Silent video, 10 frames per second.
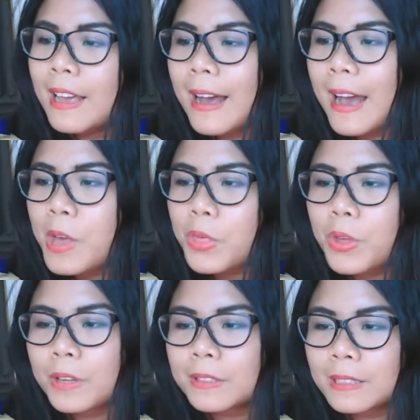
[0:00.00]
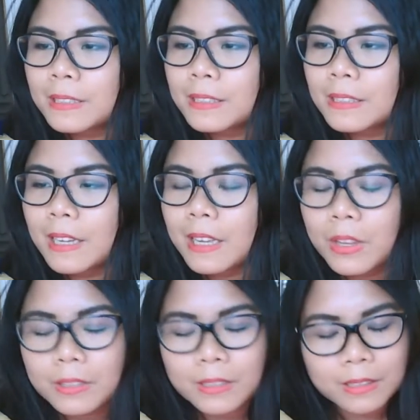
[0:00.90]
I thought
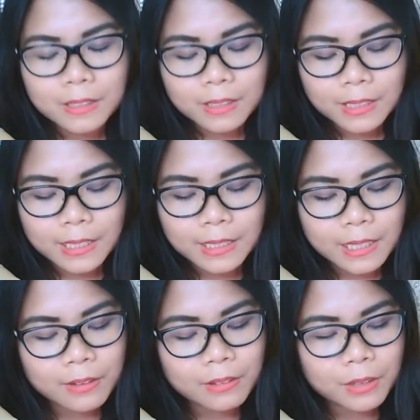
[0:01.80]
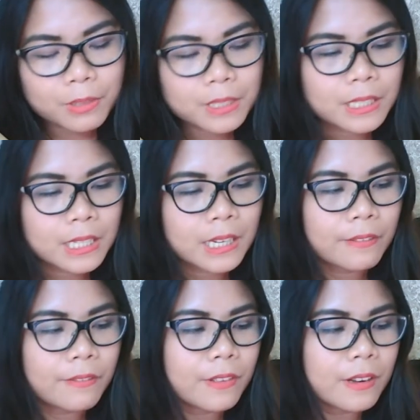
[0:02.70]
since I only
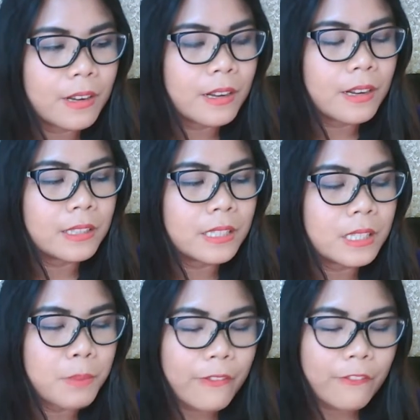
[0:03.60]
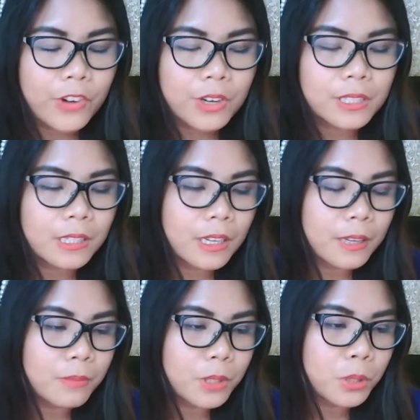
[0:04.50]
receive this is my first
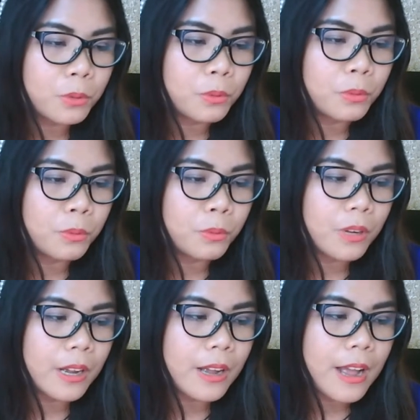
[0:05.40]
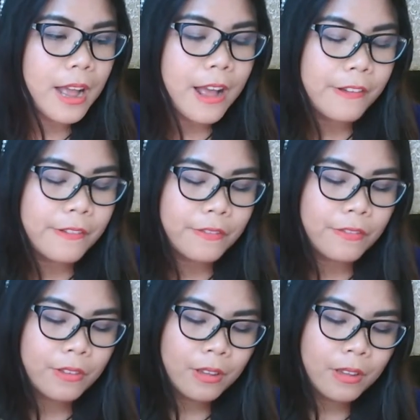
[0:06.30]
time to have
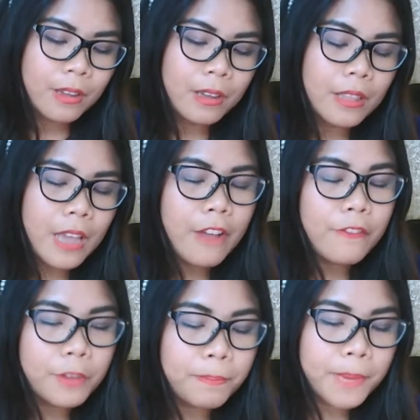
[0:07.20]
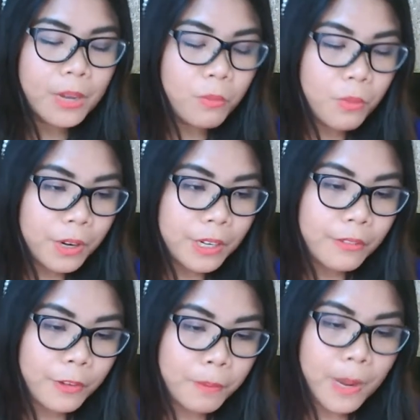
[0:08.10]
the MVP award
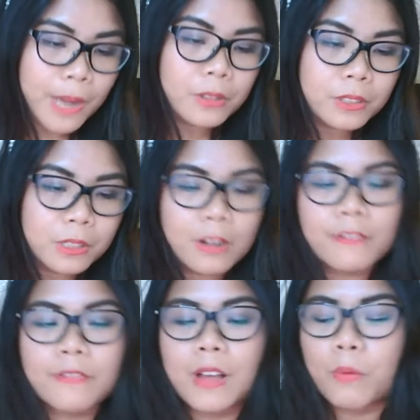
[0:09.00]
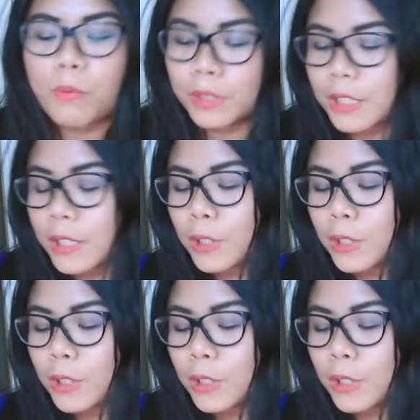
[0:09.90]
from Microsoft. I wanted